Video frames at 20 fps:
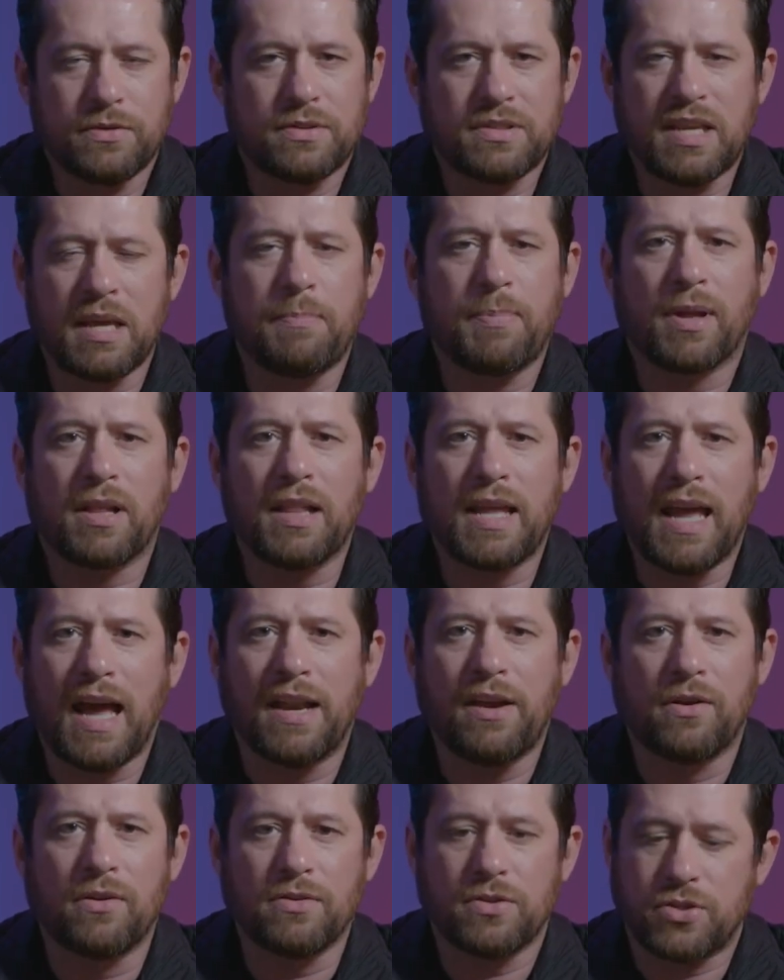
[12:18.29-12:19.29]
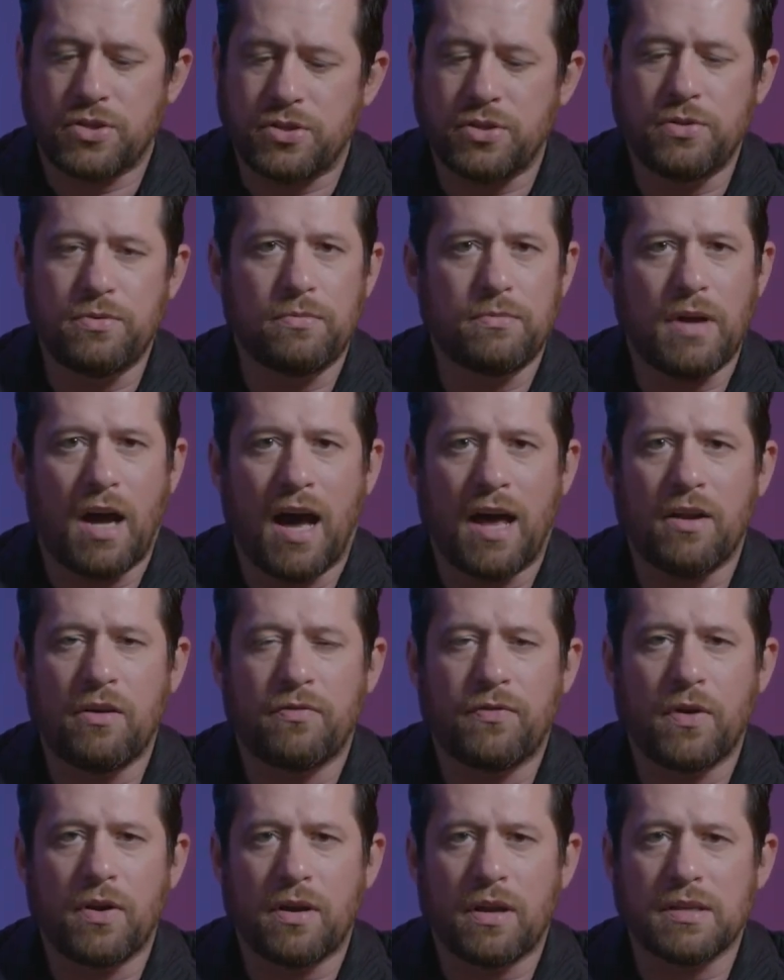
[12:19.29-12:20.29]
Typically, I don't shoot
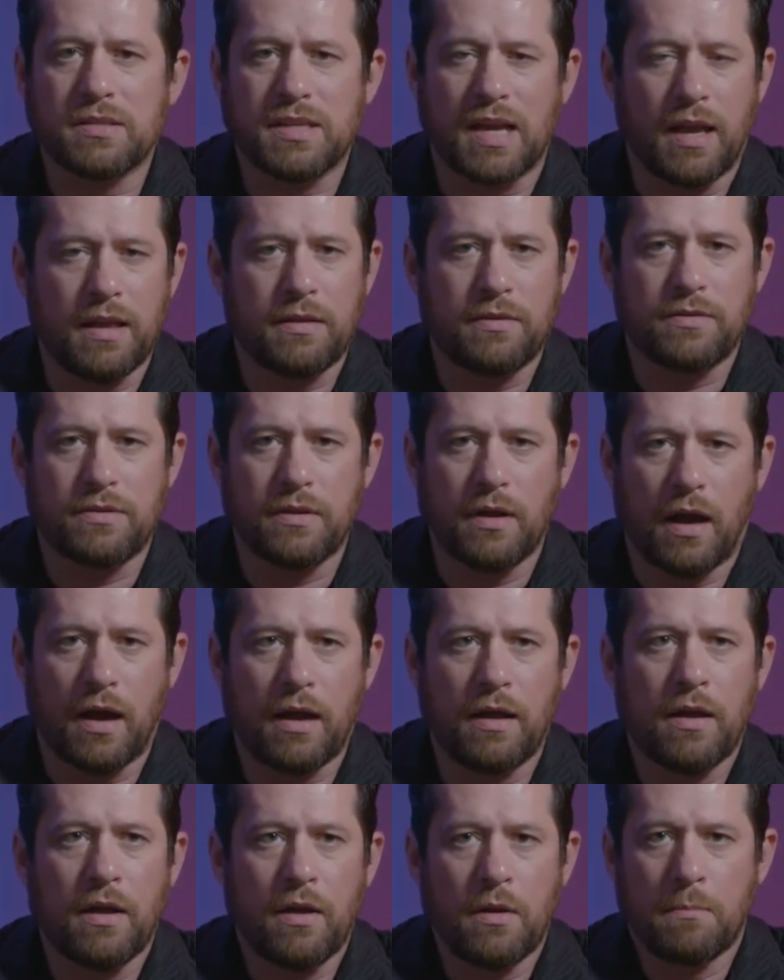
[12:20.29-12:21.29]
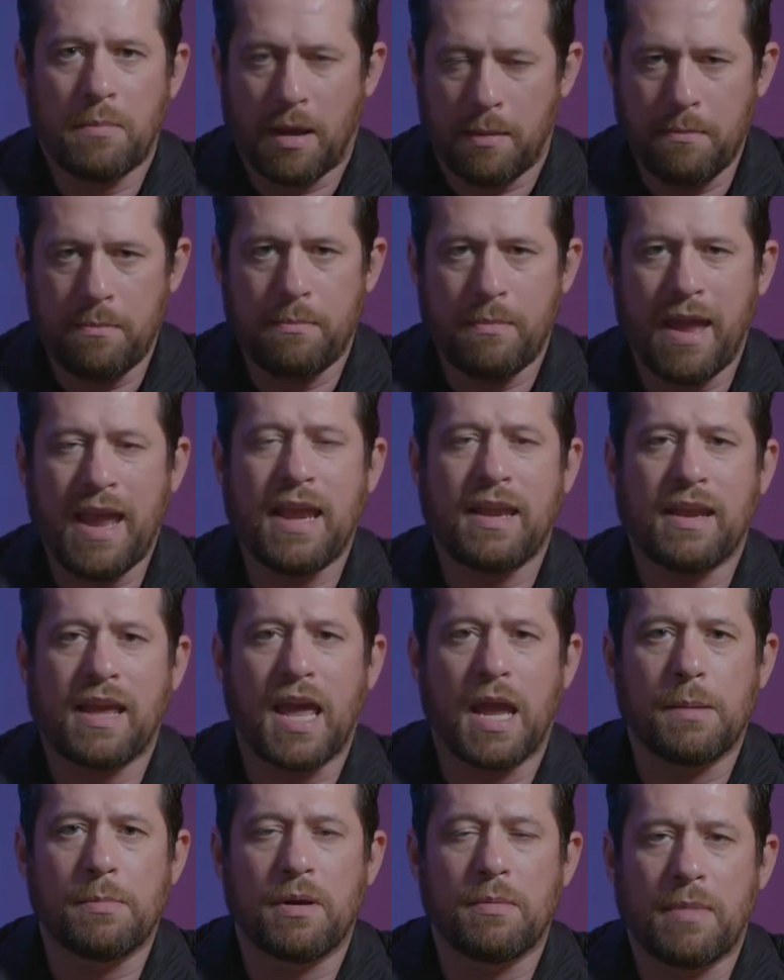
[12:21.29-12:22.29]
autofocus. My main
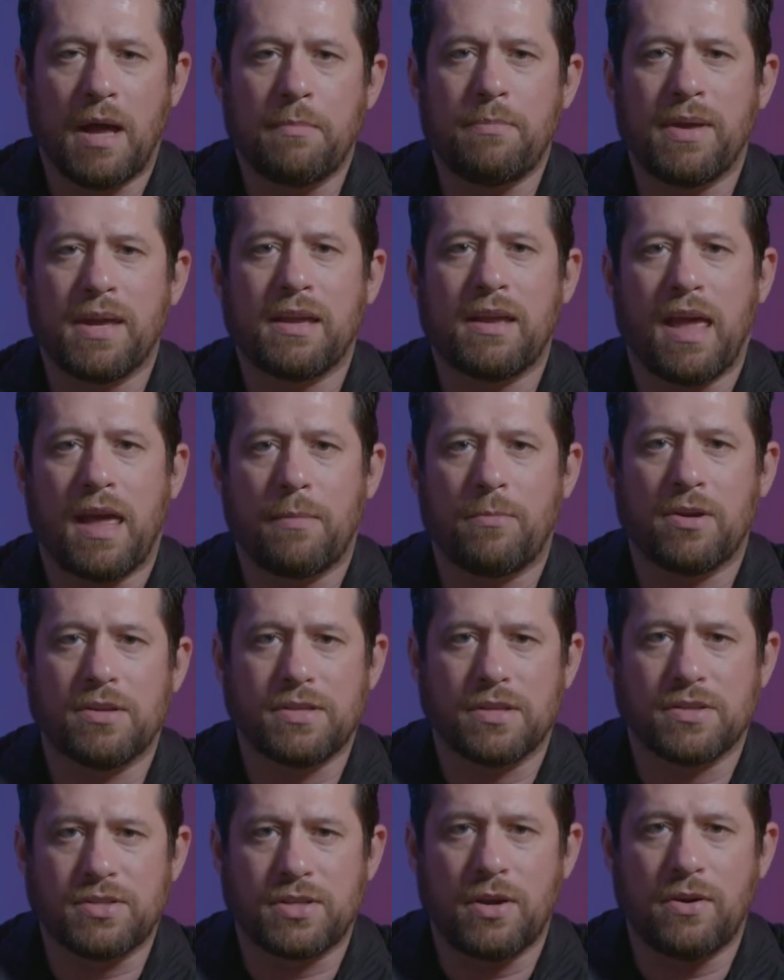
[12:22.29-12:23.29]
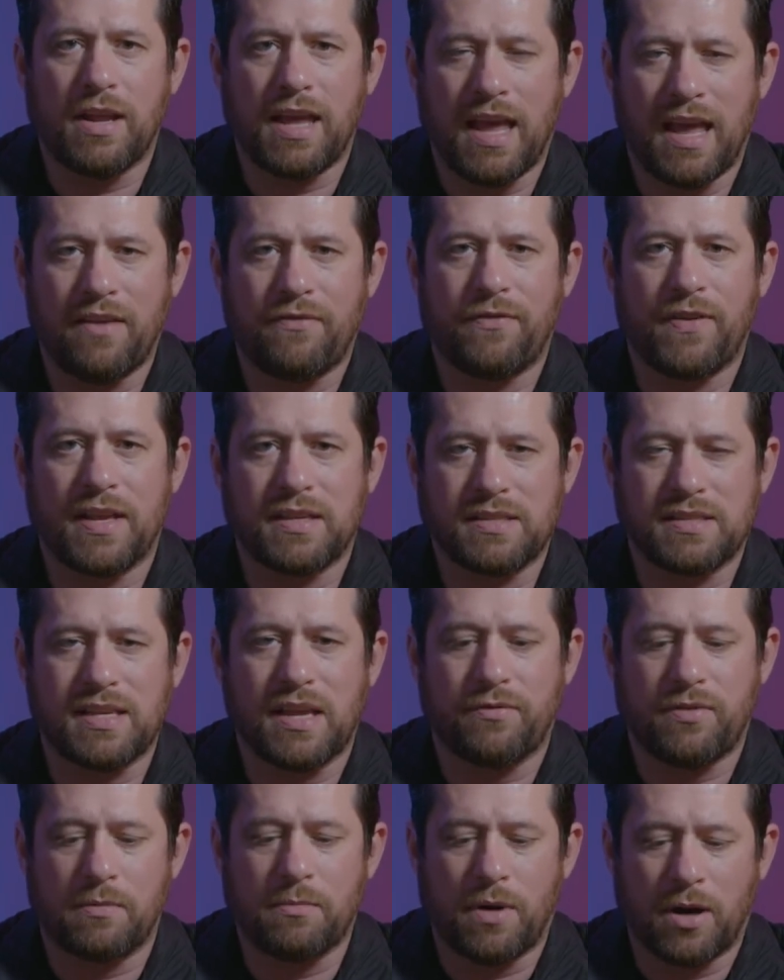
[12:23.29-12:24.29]
camera, my big camera, is a Sony
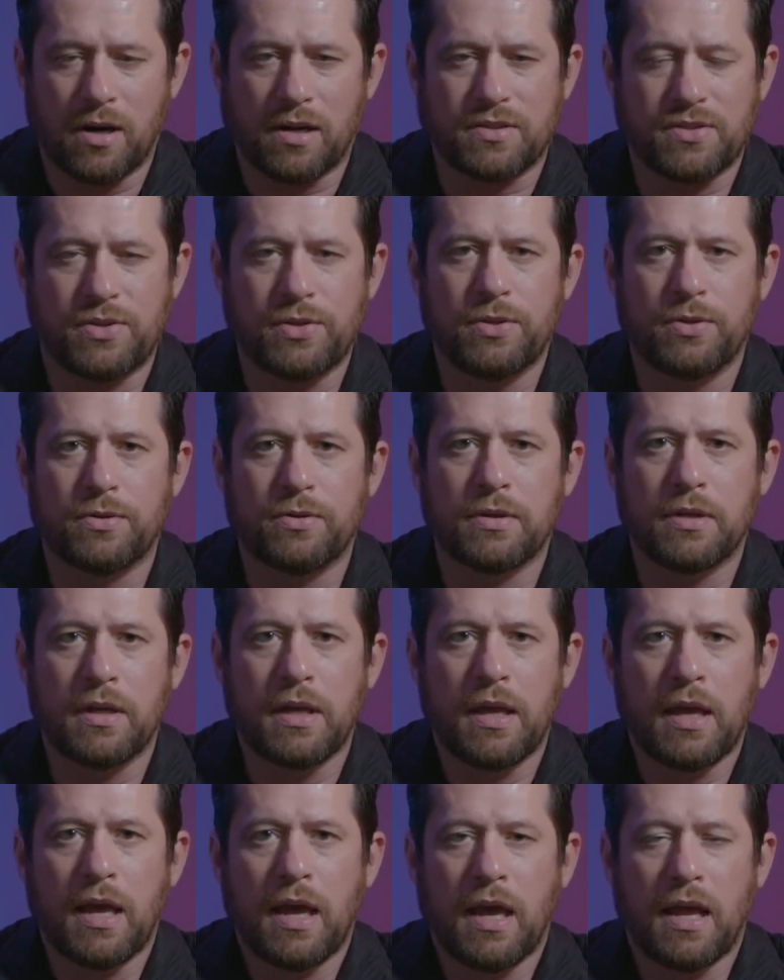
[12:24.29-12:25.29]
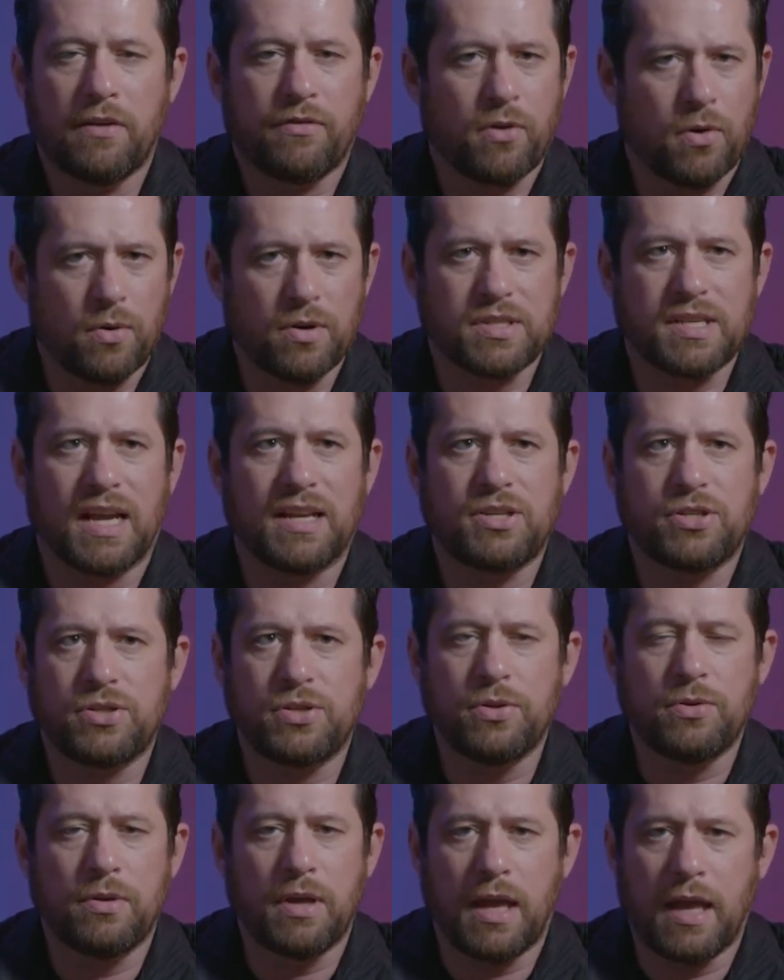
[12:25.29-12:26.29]
FS7 Mark II, and of course I
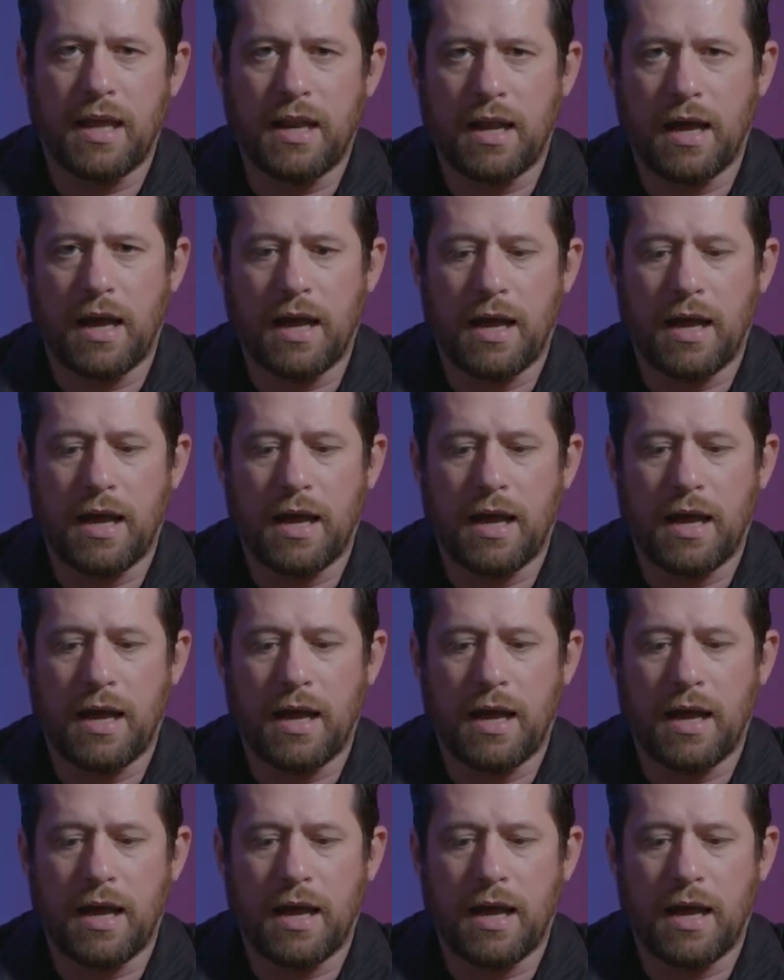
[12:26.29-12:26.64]
shoot in